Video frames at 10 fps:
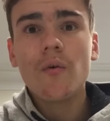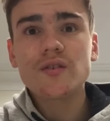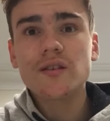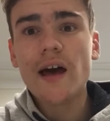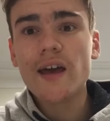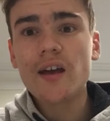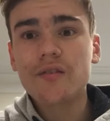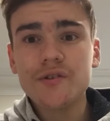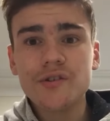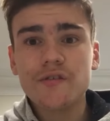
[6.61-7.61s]
was a late
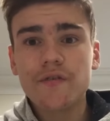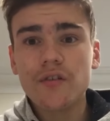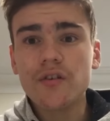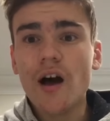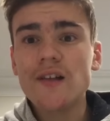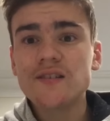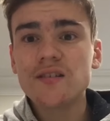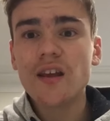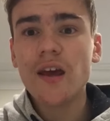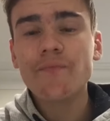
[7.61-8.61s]
inclusion for the Knights
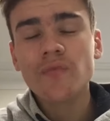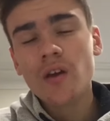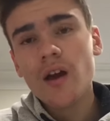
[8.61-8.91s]
in their